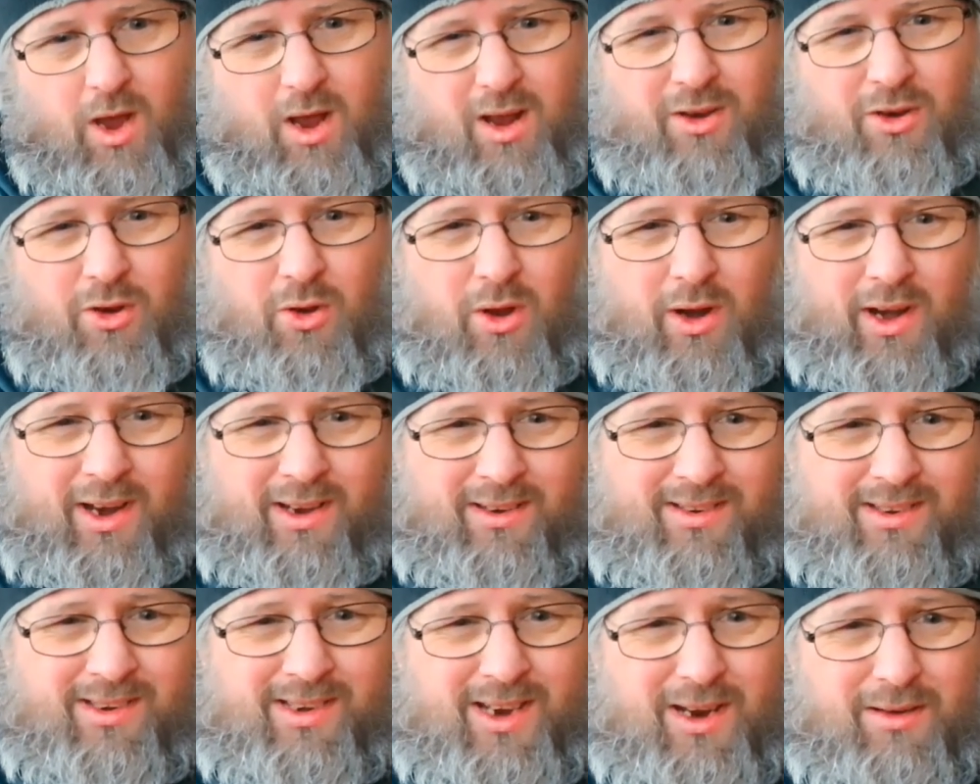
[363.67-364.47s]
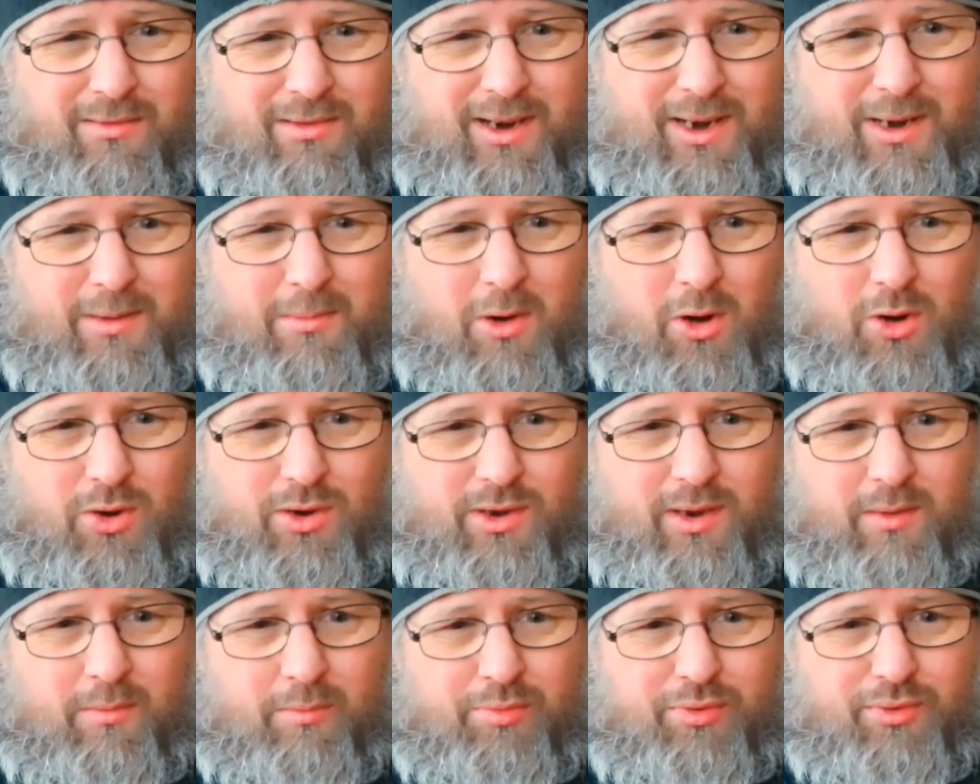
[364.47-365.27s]
necessarily the
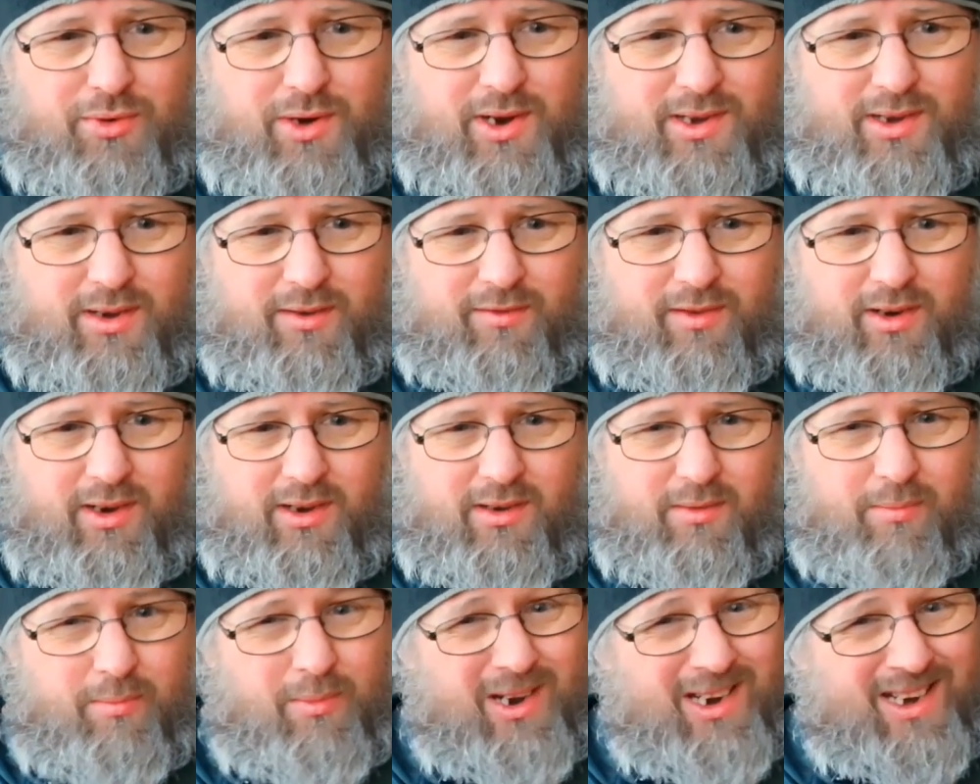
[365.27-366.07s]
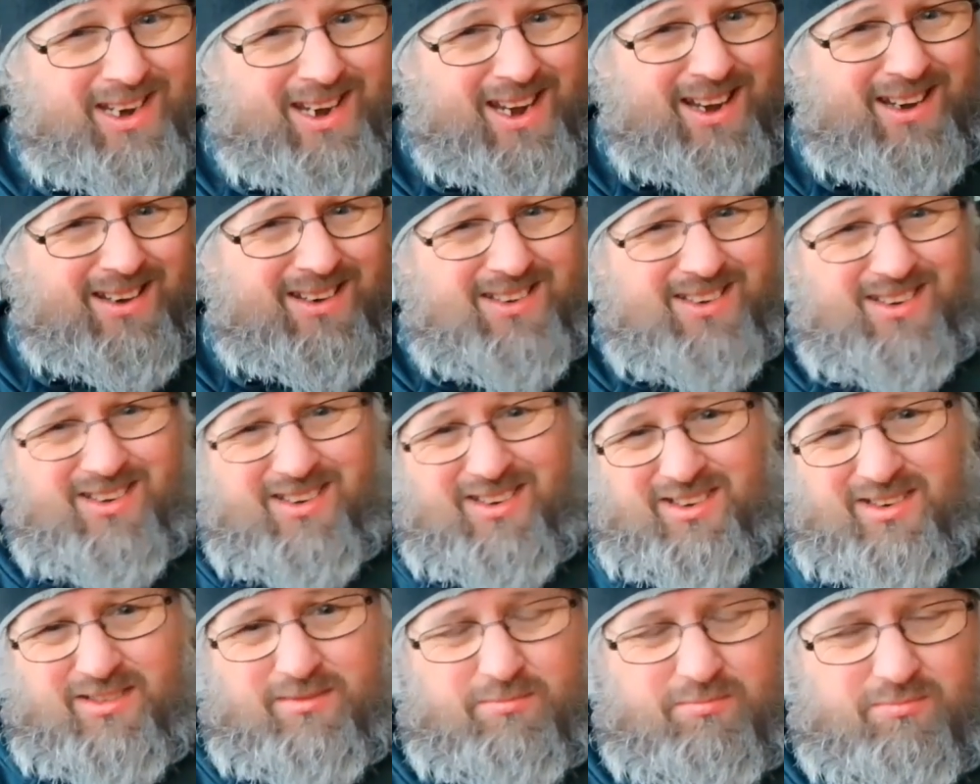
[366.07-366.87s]
most impressive list. Again,
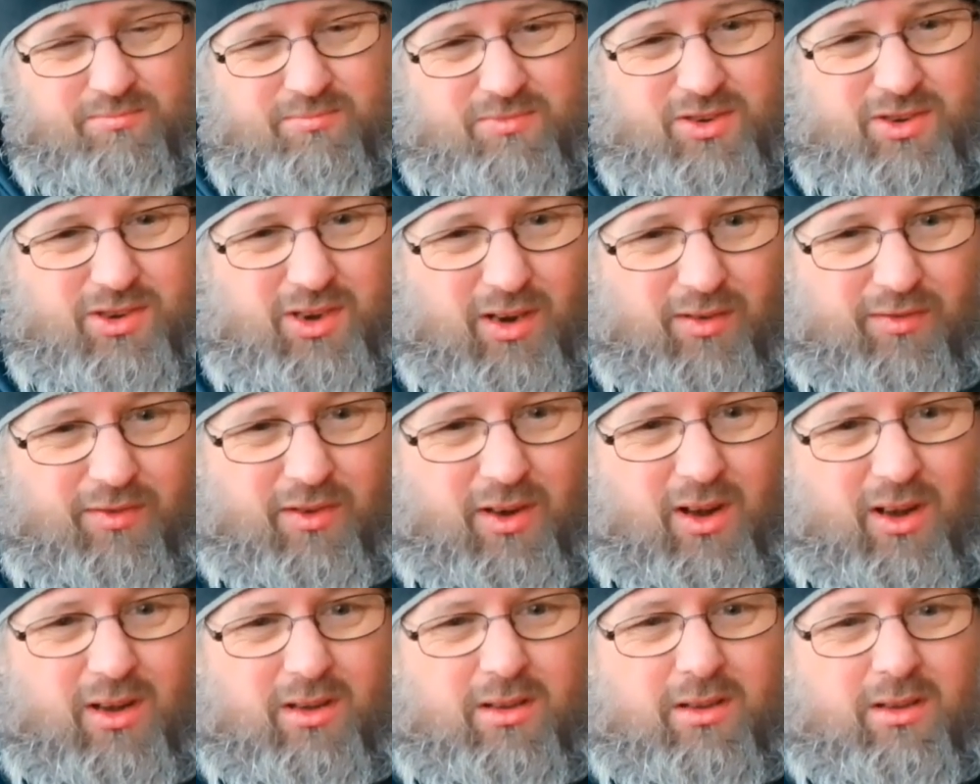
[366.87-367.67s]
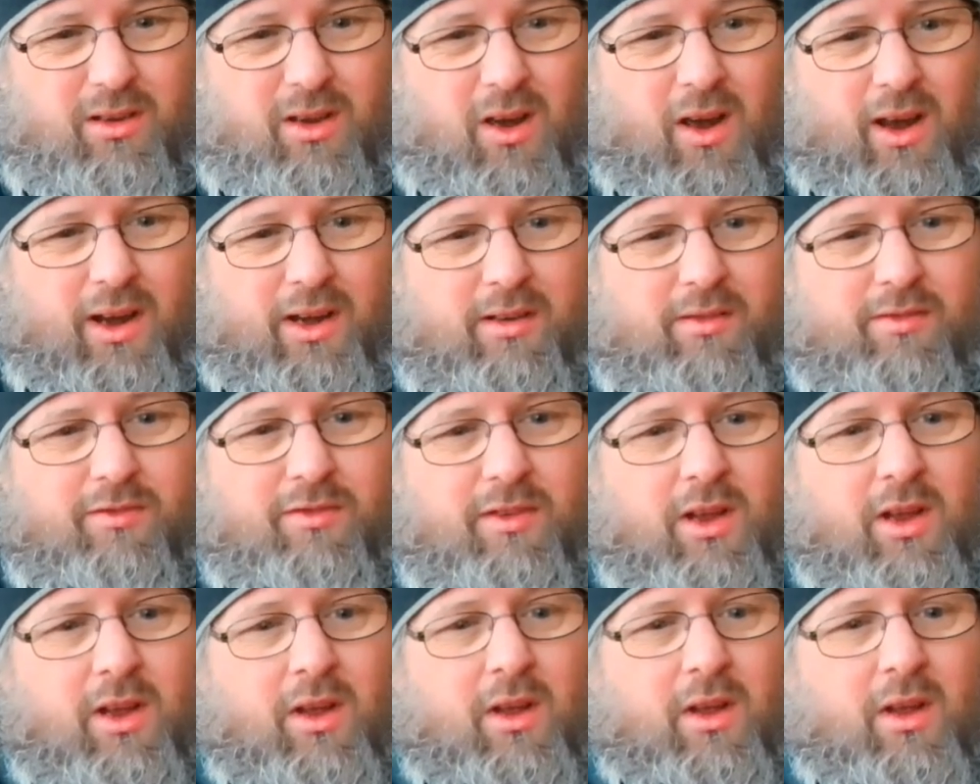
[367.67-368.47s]
just stuff I kind of
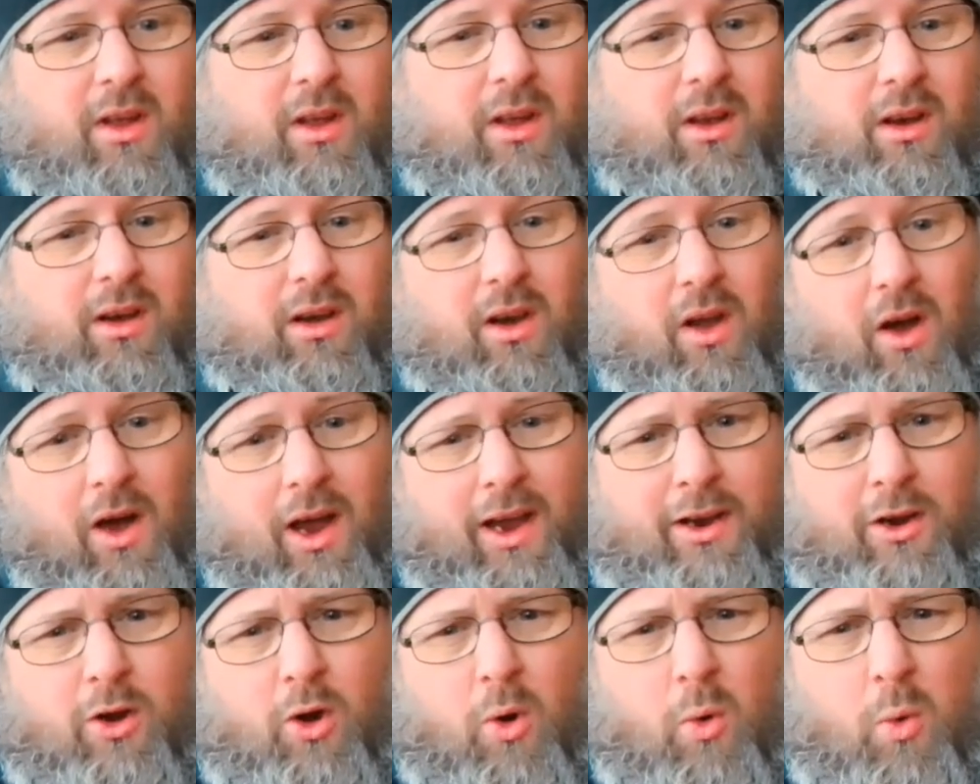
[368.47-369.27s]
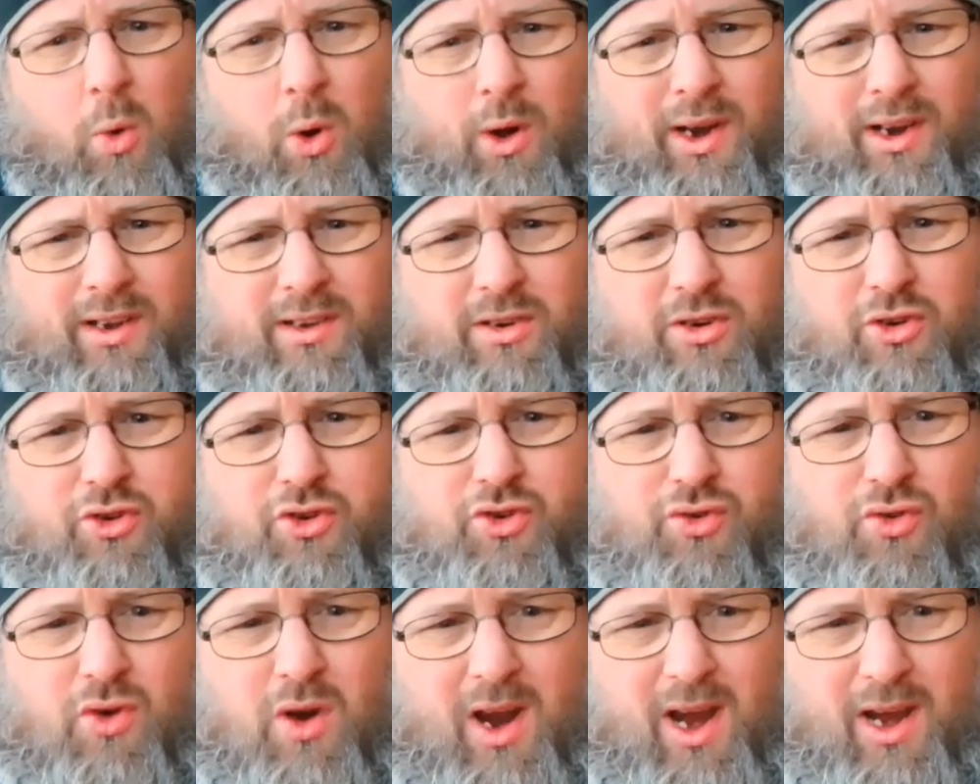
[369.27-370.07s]
like or wanted to
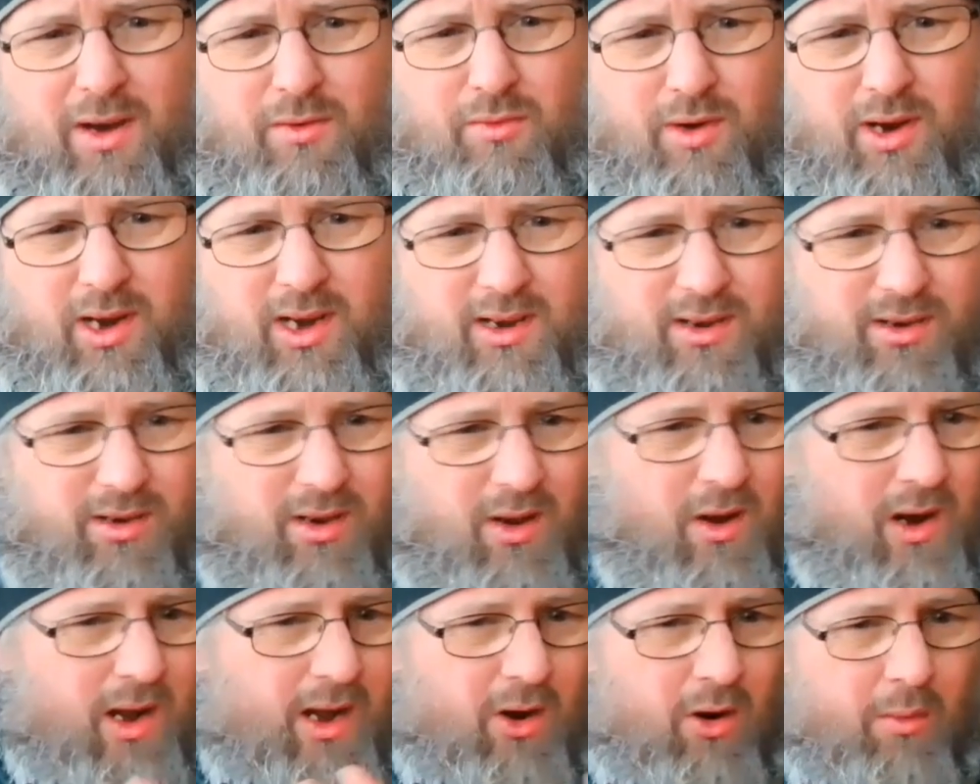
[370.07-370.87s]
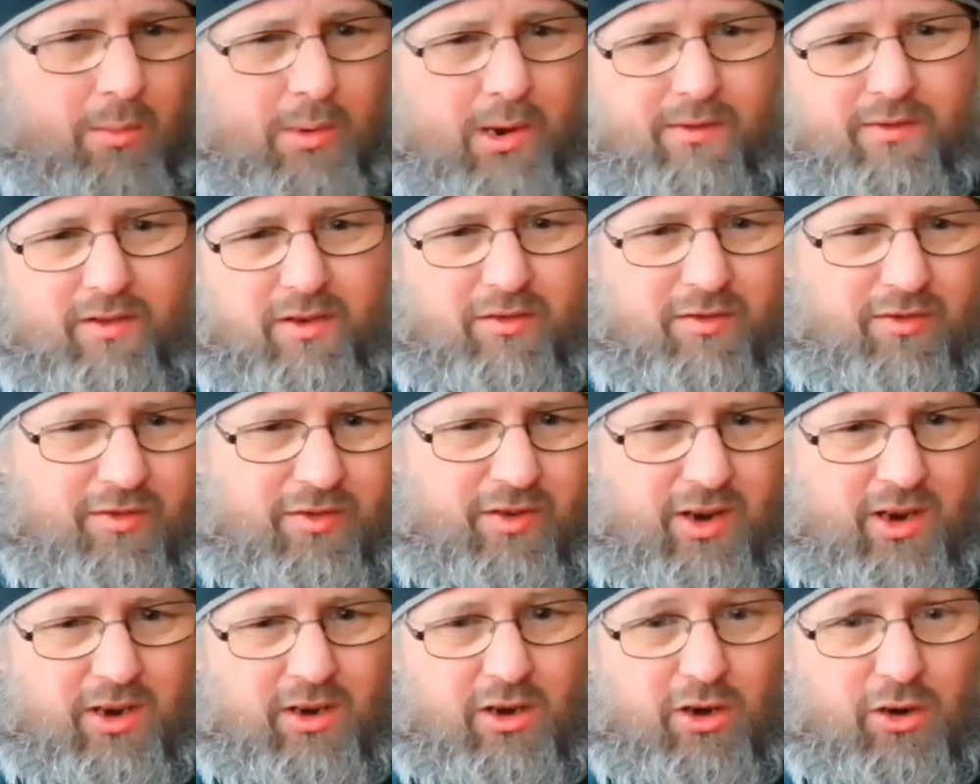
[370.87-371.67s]
try, really. So a little bit of
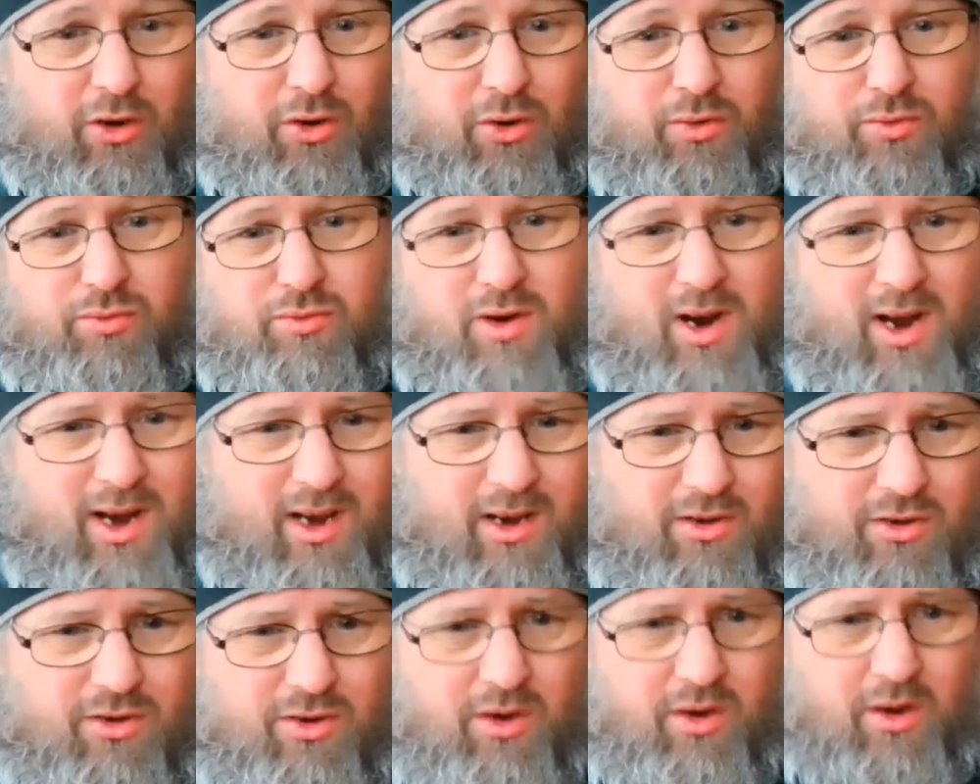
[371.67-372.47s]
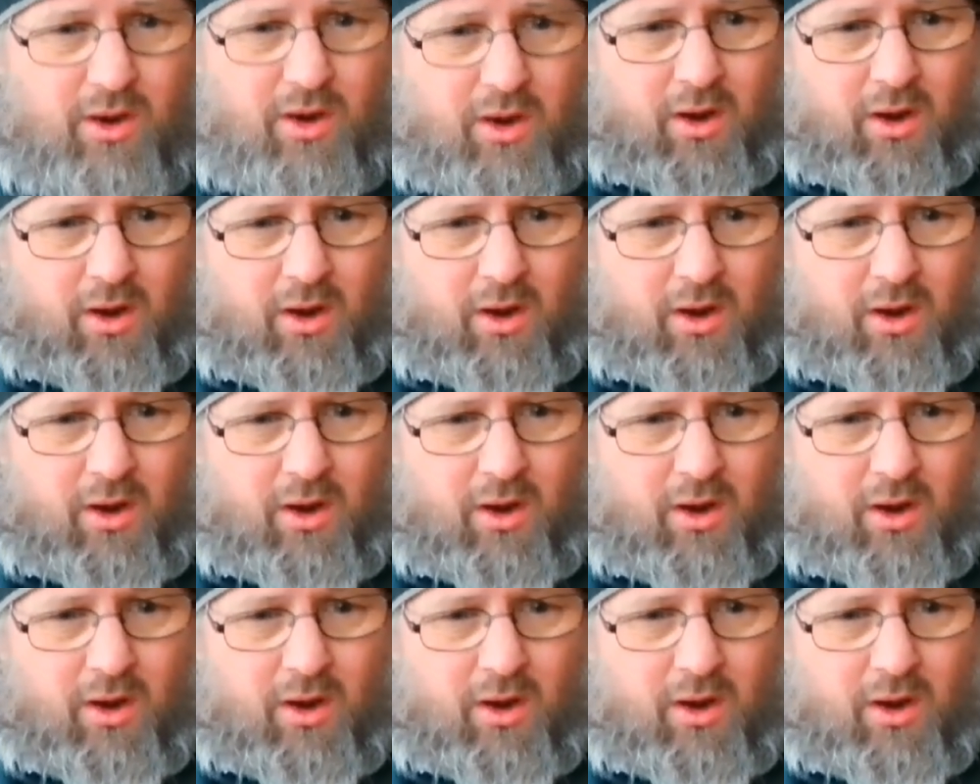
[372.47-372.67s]
everything, a good range.